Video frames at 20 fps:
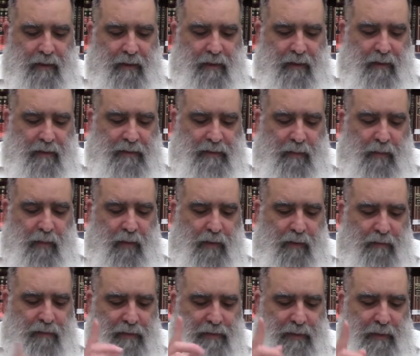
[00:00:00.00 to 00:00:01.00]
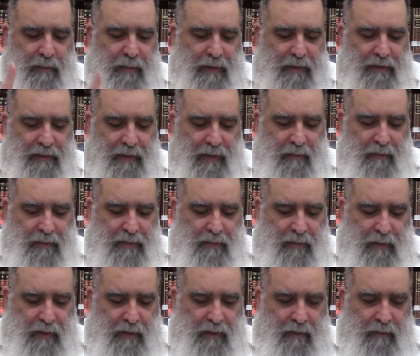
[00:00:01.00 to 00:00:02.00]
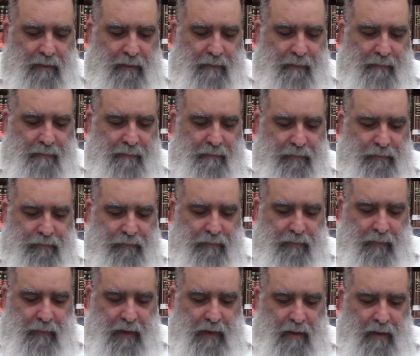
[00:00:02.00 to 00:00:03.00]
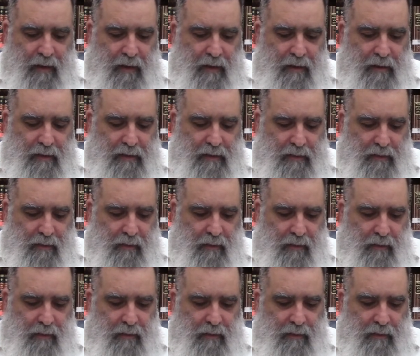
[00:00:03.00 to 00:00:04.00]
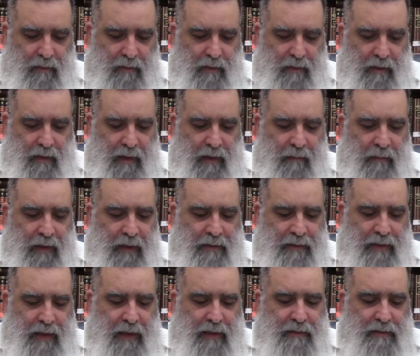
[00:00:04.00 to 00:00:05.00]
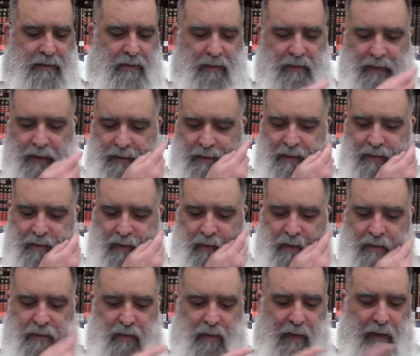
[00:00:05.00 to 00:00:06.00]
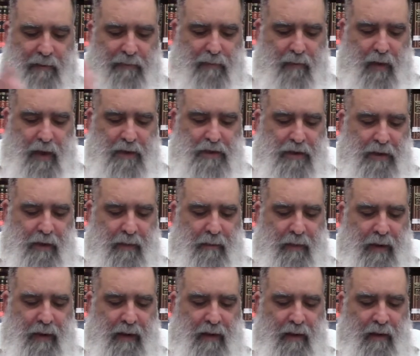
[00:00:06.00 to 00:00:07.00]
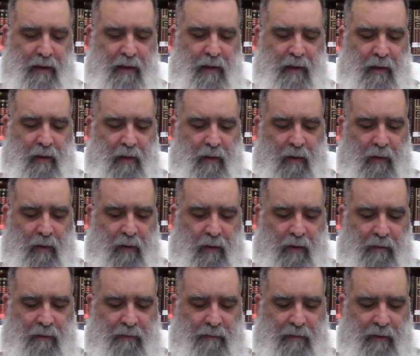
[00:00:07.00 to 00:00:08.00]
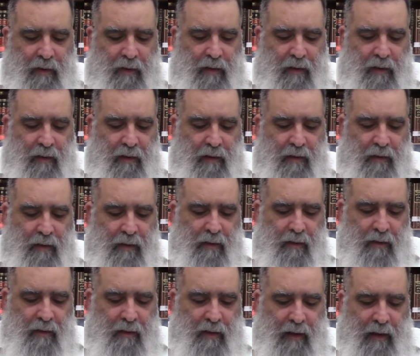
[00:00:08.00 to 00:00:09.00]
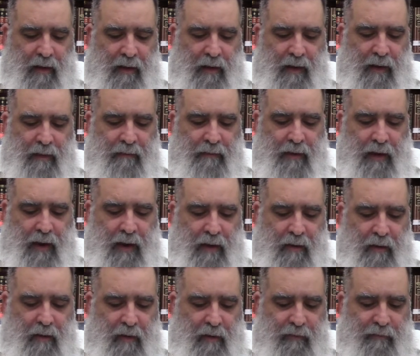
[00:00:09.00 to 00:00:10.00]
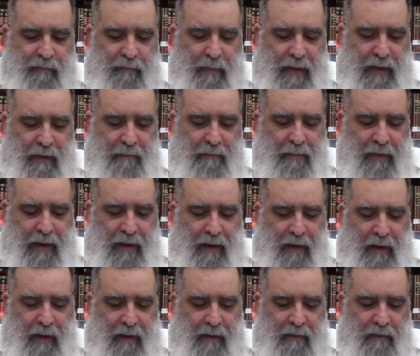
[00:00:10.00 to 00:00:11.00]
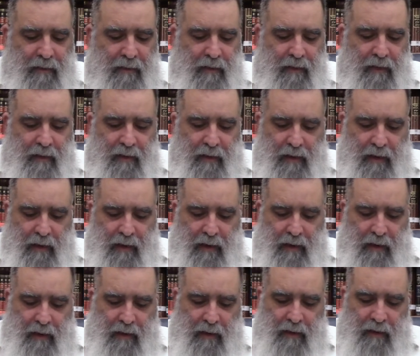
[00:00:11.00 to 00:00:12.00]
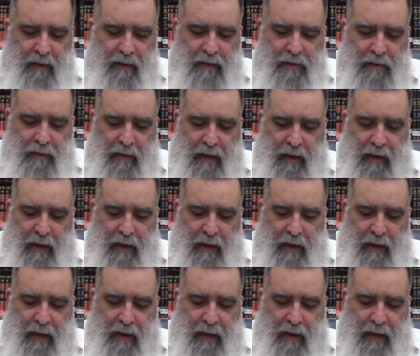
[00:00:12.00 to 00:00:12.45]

because I'm looking for somebody's name as well. So the name is, yes. So this is also the Refuah Shlema of Harav Yaakov Ben Bela. And he should